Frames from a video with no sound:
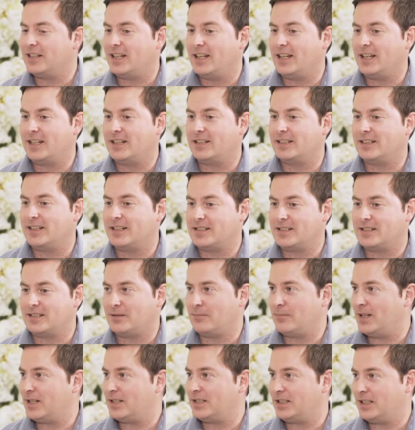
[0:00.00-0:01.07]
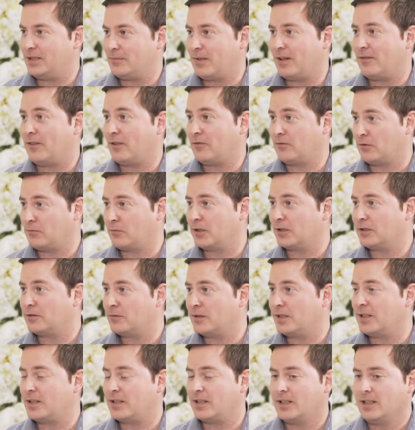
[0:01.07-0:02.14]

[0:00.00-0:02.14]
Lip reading: and this is the best team I've ever worked with.